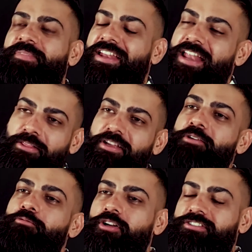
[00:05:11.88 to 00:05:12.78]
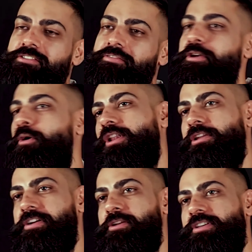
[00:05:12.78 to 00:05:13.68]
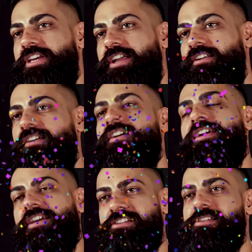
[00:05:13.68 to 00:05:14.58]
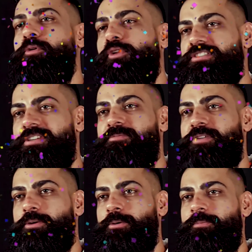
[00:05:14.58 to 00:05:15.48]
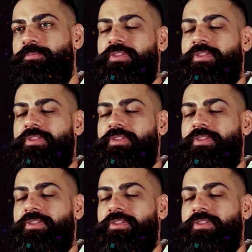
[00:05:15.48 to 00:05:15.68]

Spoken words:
And now that you've watched this video all the way to the end, here's a bonus tip for you.